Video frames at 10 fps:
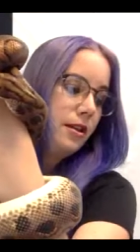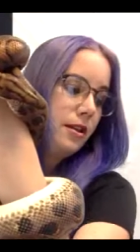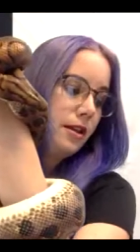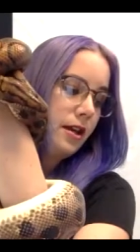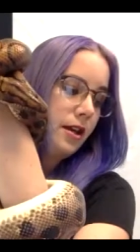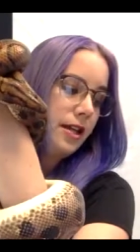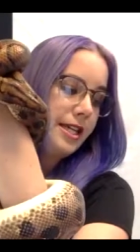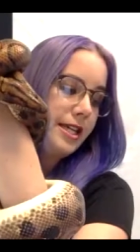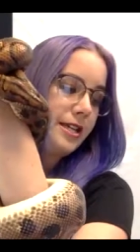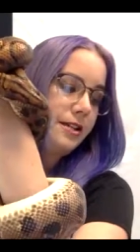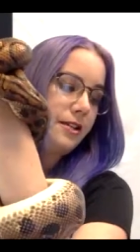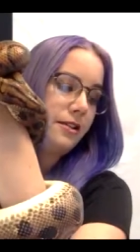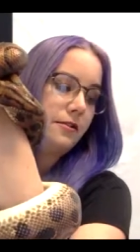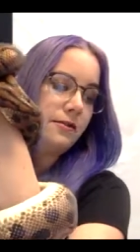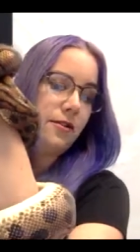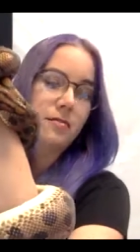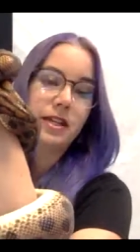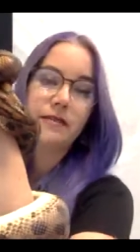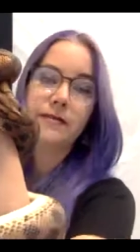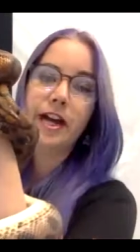the heat from
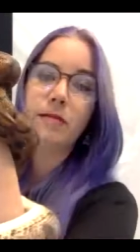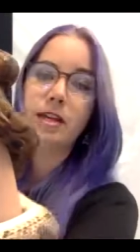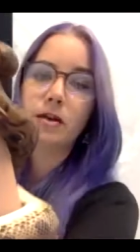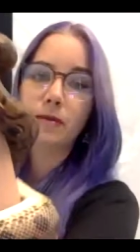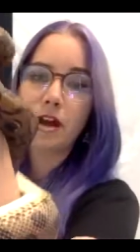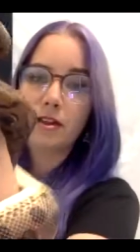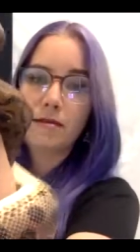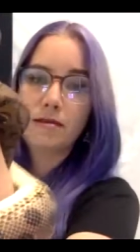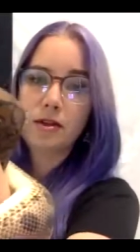the environment around them.